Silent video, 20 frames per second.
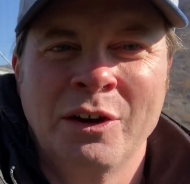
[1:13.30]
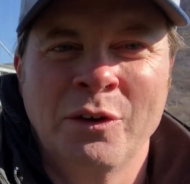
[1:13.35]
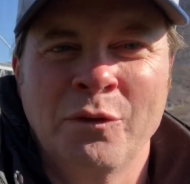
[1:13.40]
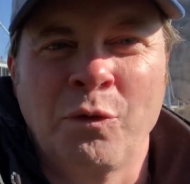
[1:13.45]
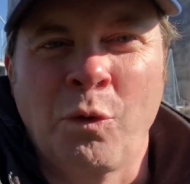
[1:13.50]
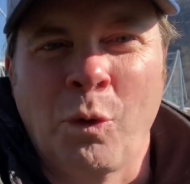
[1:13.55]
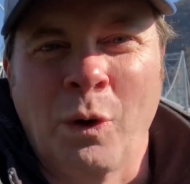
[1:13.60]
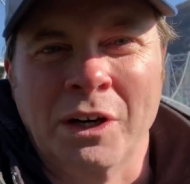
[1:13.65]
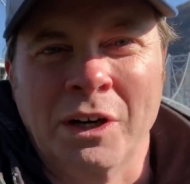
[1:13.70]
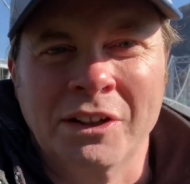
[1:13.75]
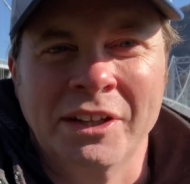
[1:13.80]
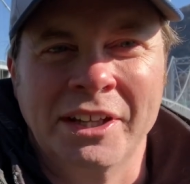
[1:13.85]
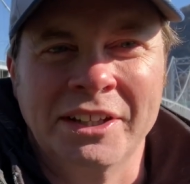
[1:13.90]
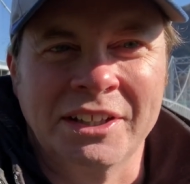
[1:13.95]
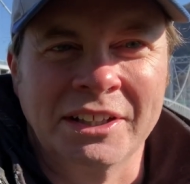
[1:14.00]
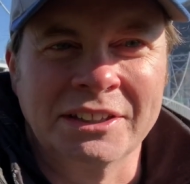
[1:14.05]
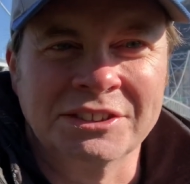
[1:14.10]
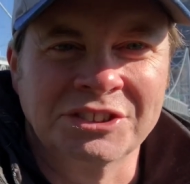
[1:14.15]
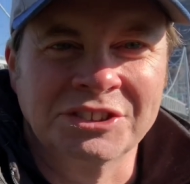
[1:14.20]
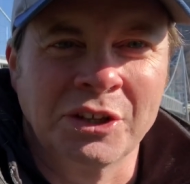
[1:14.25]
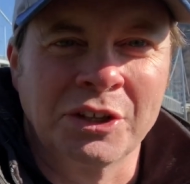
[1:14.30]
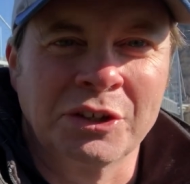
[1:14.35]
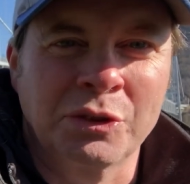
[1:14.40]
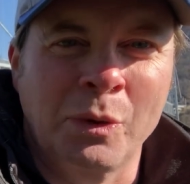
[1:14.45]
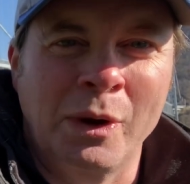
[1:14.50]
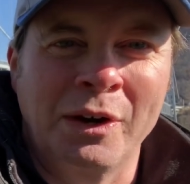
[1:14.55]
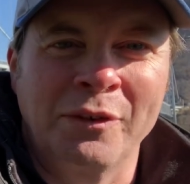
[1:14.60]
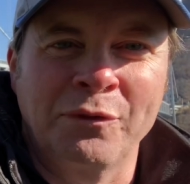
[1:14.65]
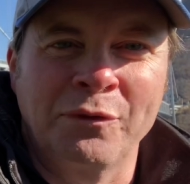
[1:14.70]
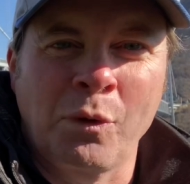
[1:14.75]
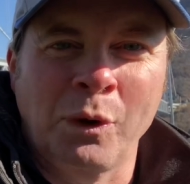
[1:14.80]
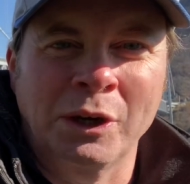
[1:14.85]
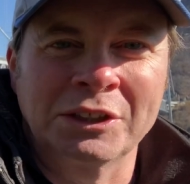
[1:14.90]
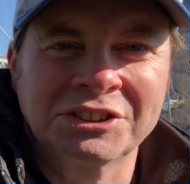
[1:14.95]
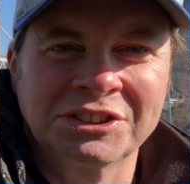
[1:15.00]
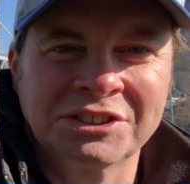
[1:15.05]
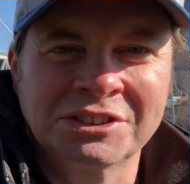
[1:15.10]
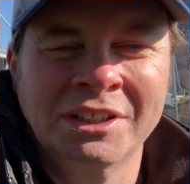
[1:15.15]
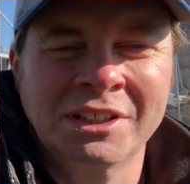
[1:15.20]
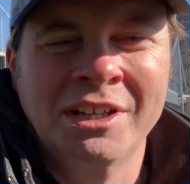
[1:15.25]
Fort Clinton. So the twin
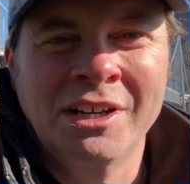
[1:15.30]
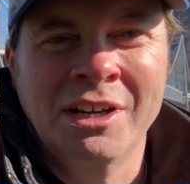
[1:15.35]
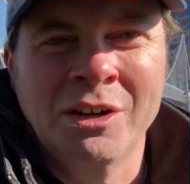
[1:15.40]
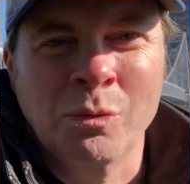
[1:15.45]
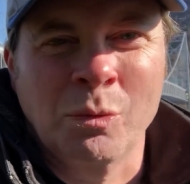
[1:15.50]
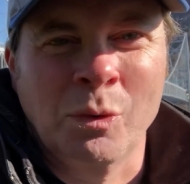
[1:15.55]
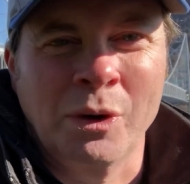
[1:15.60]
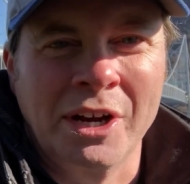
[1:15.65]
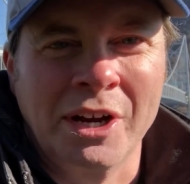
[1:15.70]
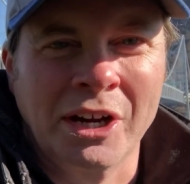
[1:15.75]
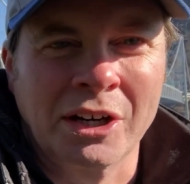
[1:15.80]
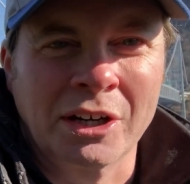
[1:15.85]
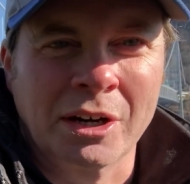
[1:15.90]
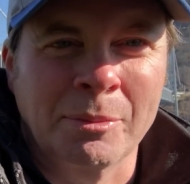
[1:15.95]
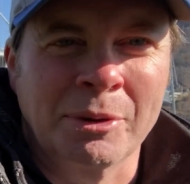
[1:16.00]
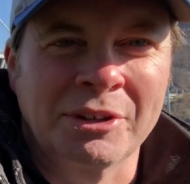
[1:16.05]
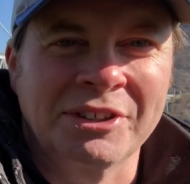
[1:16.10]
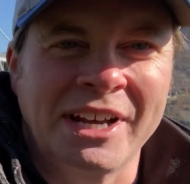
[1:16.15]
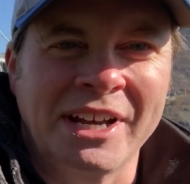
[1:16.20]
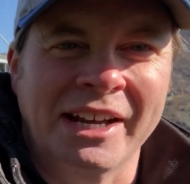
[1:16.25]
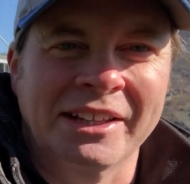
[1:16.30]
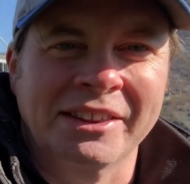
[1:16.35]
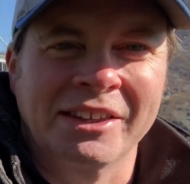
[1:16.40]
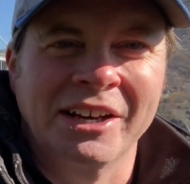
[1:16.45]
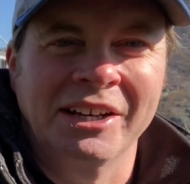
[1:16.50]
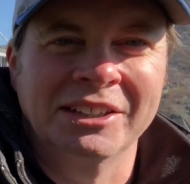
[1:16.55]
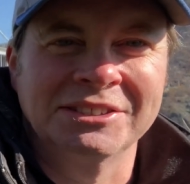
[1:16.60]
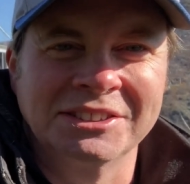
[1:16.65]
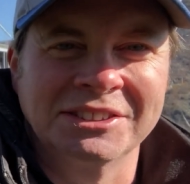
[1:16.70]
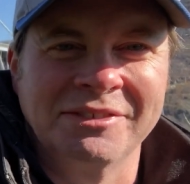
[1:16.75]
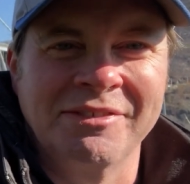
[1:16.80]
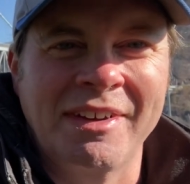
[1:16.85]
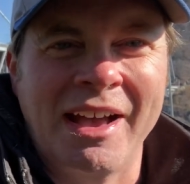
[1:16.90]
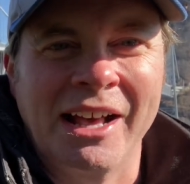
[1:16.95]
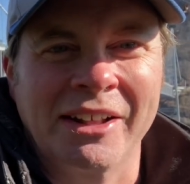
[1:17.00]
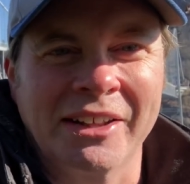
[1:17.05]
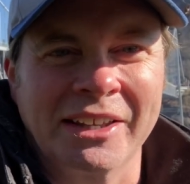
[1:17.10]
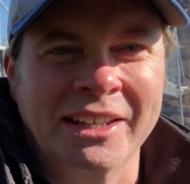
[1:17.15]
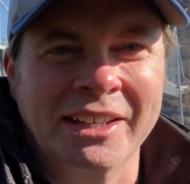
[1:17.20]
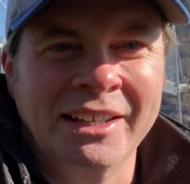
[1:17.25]
forts were here to protect the Hudson
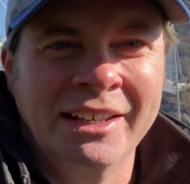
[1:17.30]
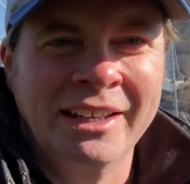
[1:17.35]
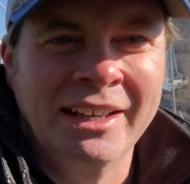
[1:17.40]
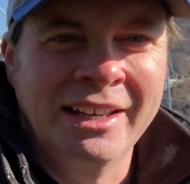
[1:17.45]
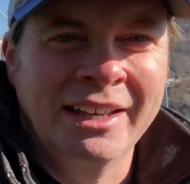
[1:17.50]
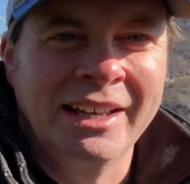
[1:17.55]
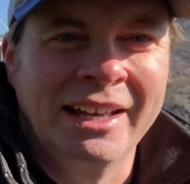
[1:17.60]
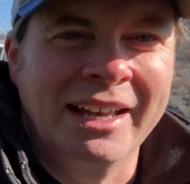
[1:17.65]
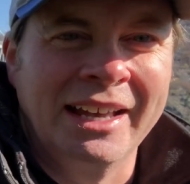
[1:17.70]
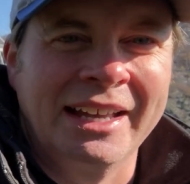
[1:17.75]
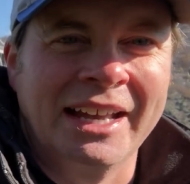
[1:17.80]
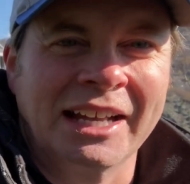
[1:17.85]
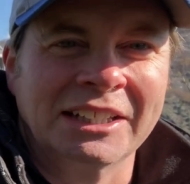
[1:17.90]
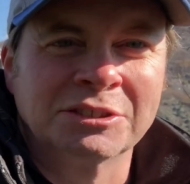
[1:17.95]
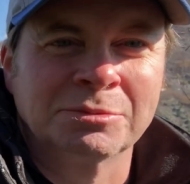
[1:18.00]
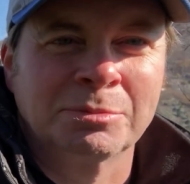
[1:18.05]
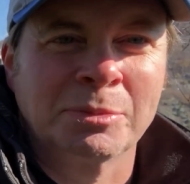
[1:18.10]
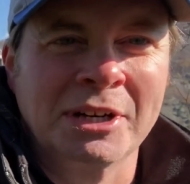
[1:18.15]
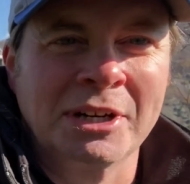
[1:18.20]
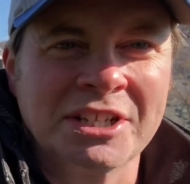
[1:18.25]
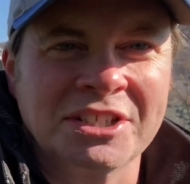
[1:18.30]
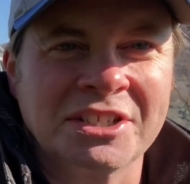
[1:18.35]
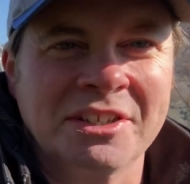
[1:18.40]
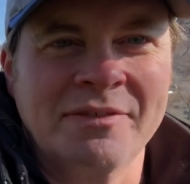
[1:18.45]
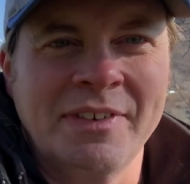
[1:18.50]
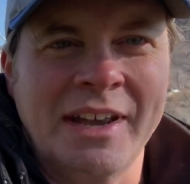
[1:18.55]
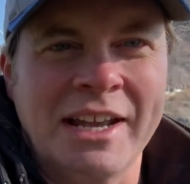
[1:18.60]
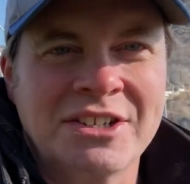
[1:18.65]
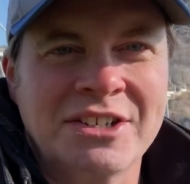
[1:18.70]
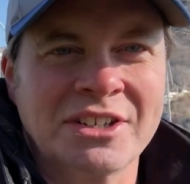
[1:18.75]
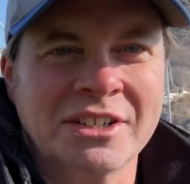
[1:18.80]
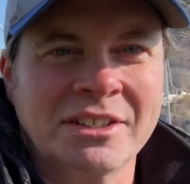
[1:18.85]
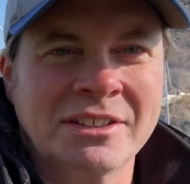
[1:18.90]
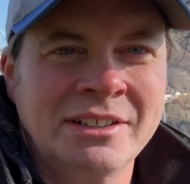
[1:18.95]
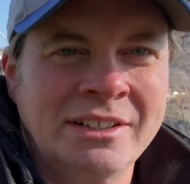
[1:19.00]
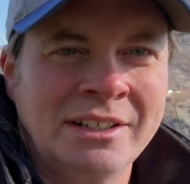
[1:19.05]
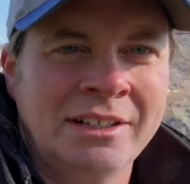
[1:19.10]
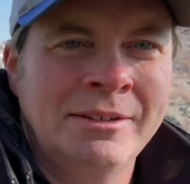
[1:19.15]
Valley against British invasion,